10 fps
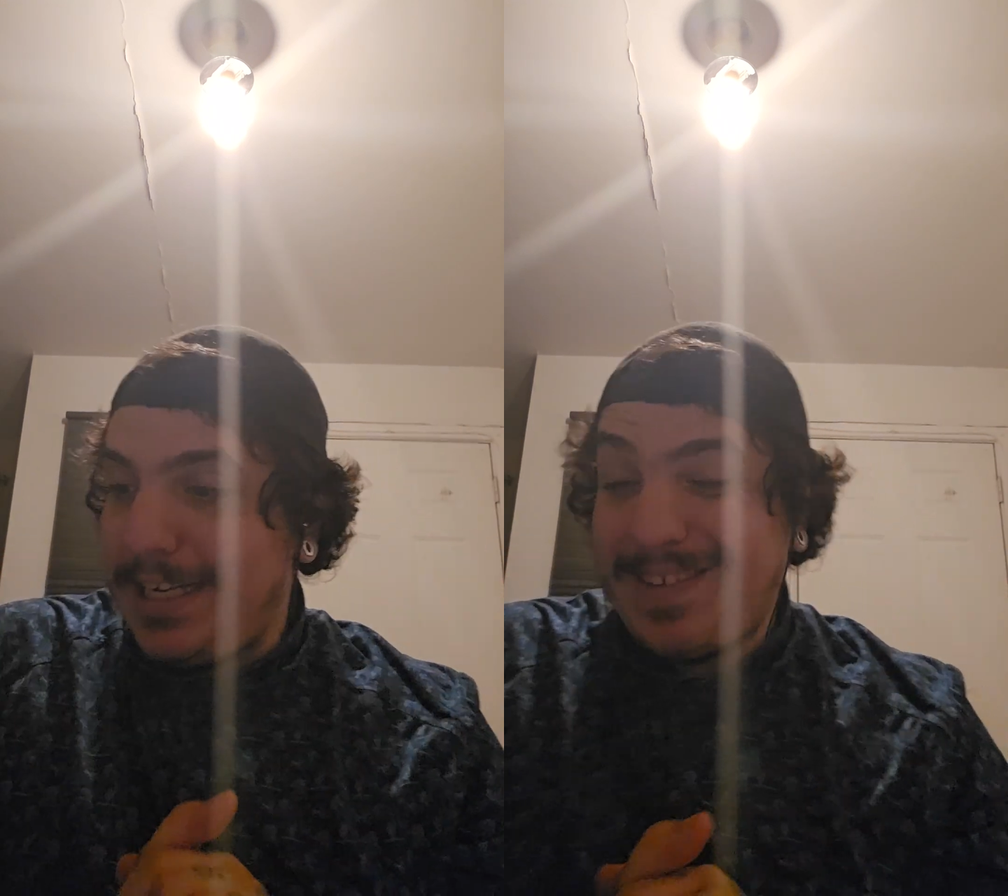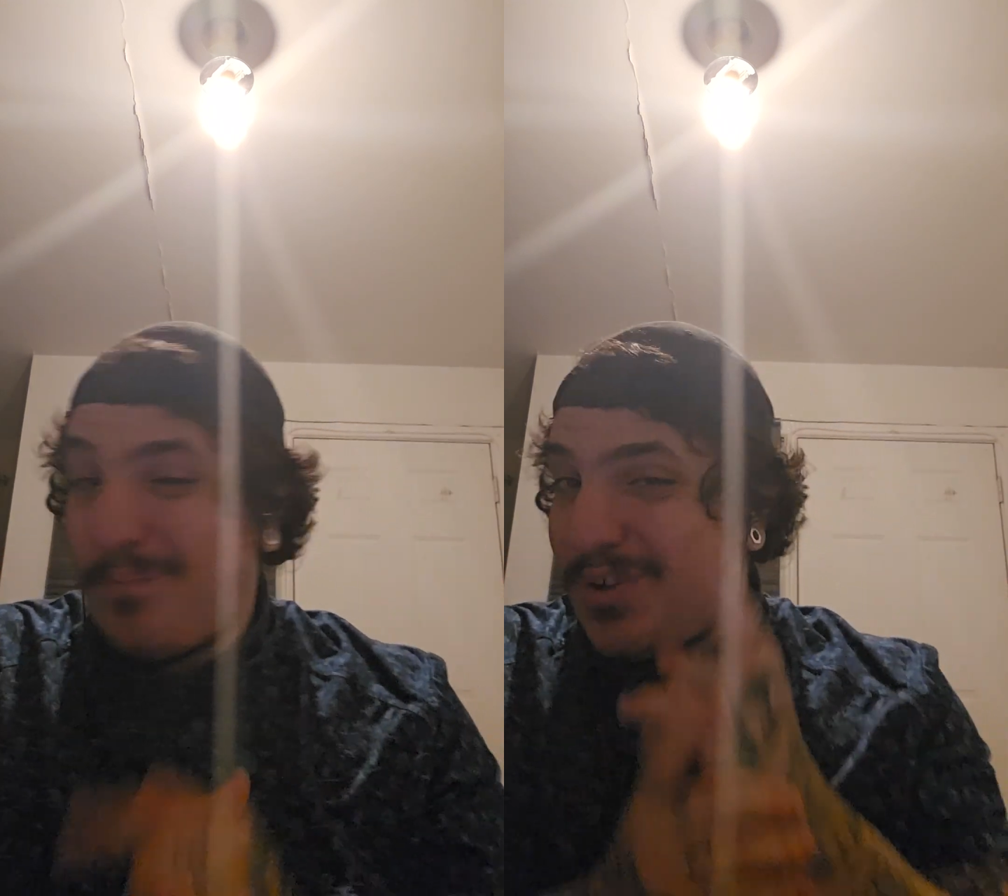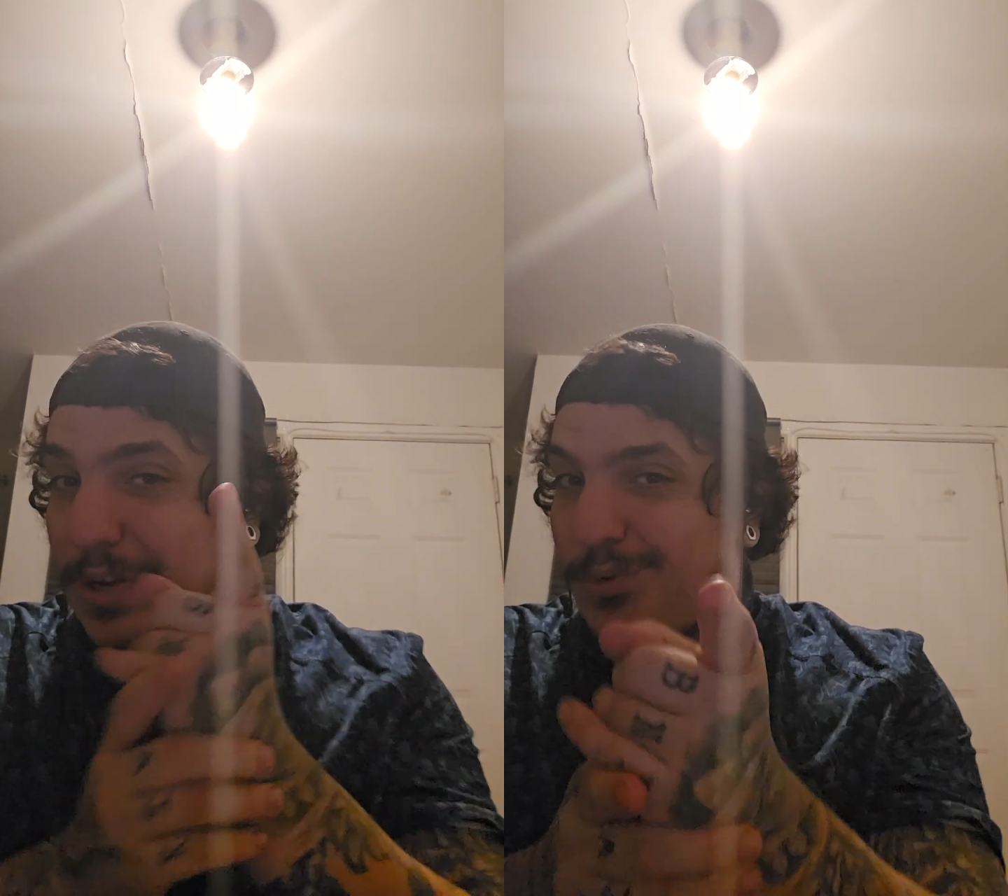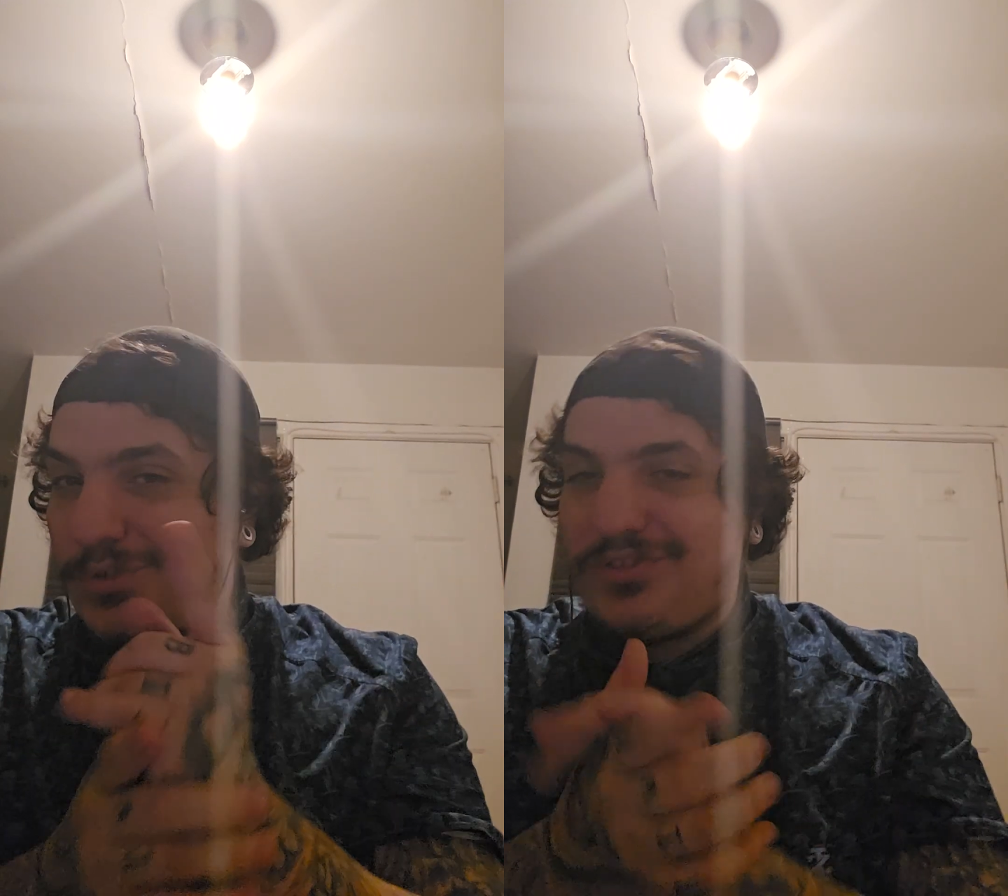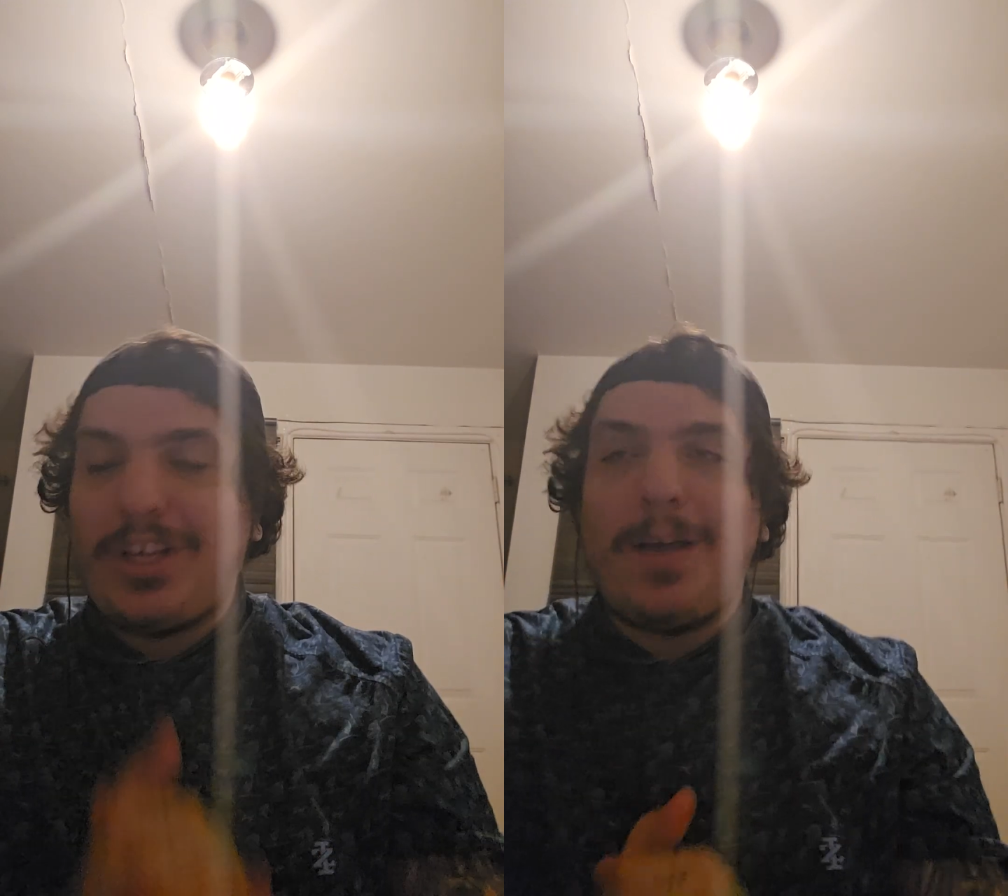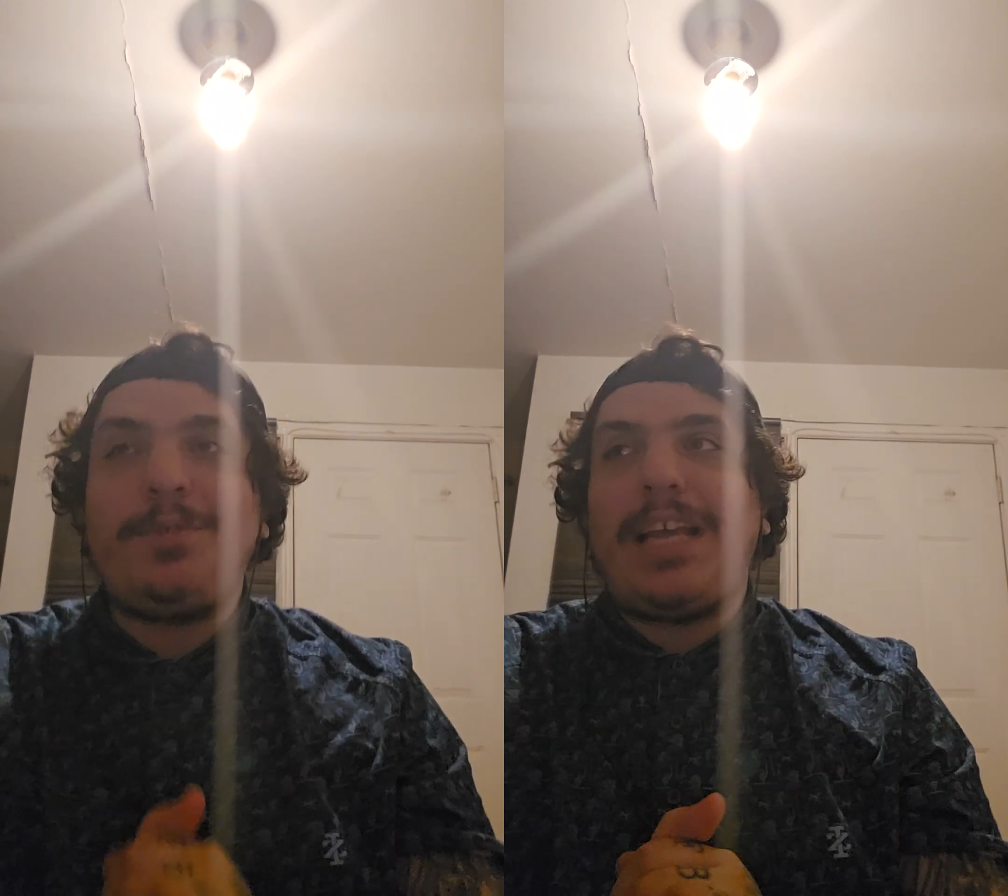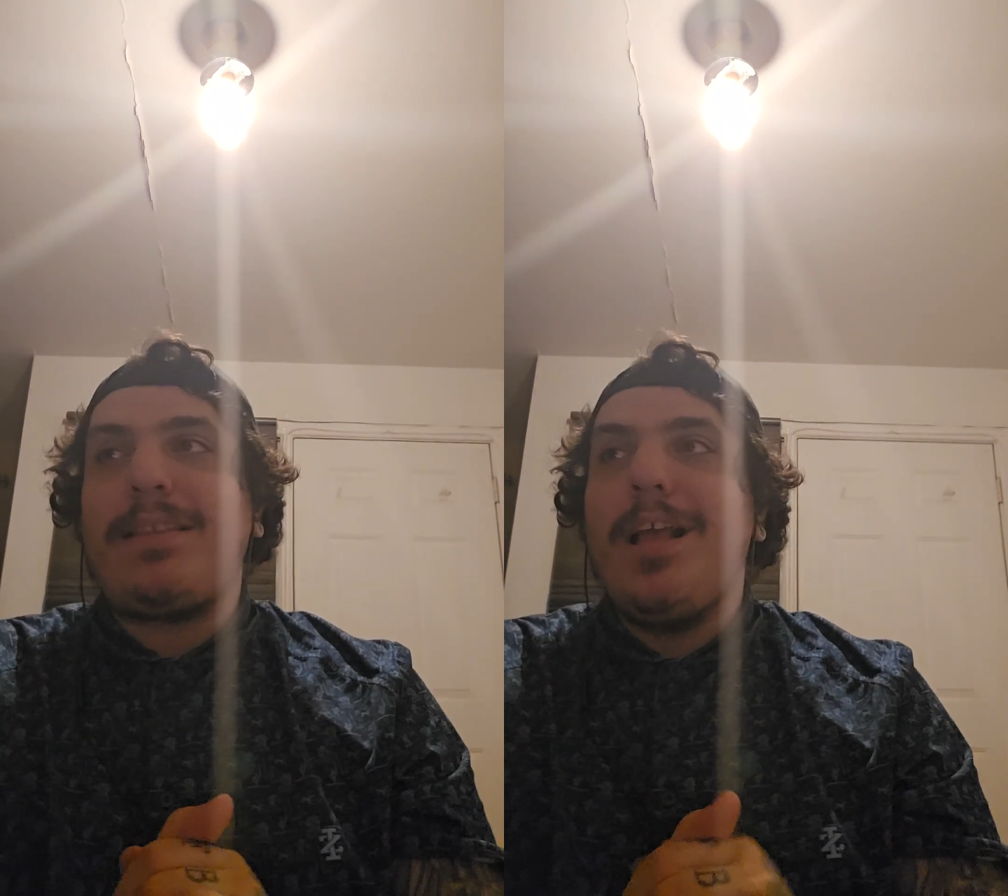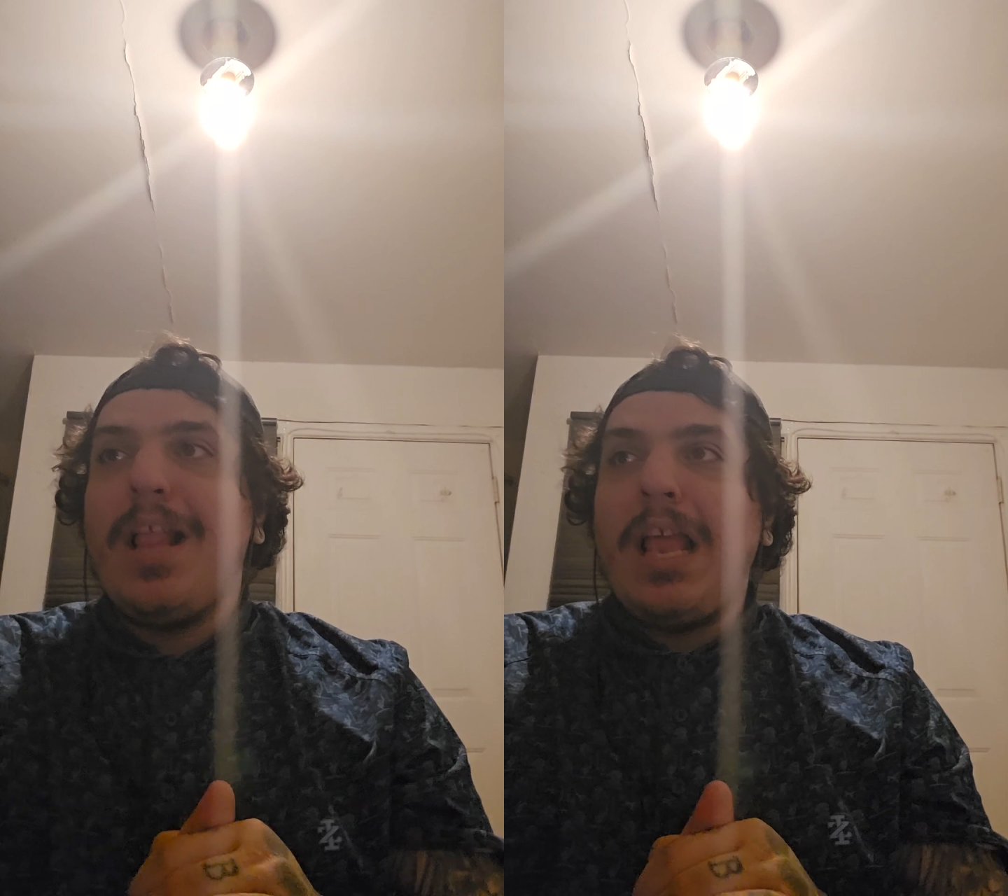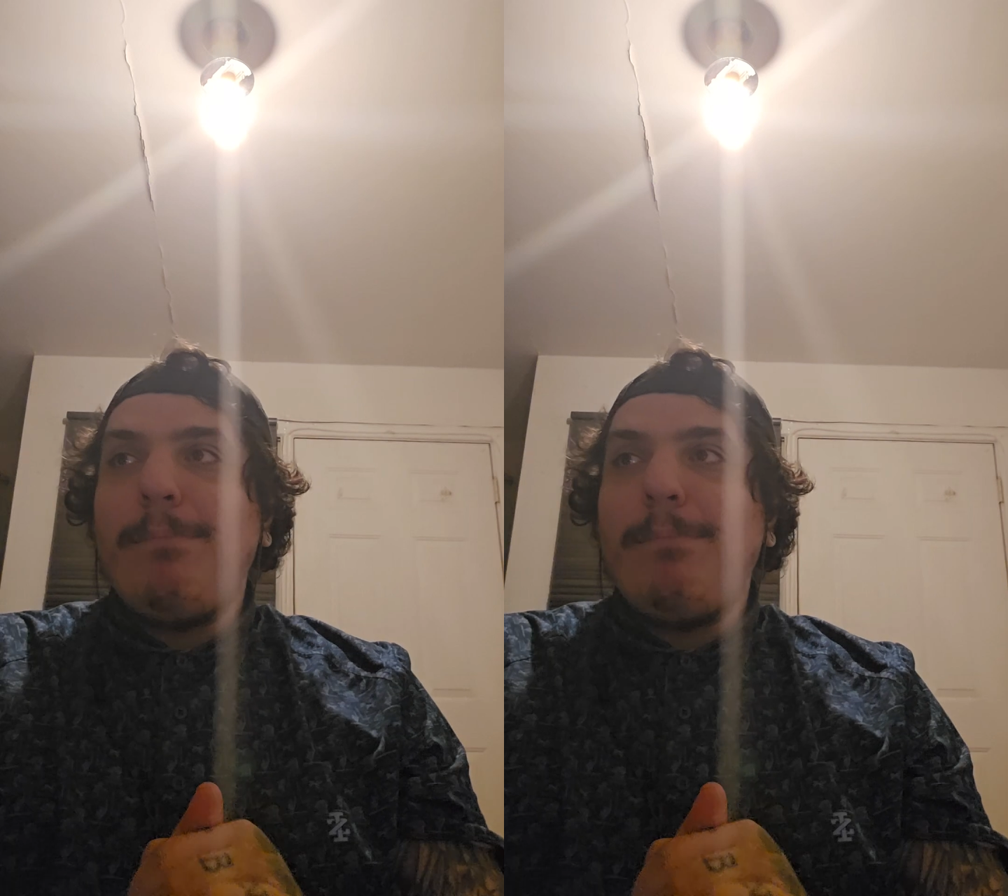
It is a pretty cool subject.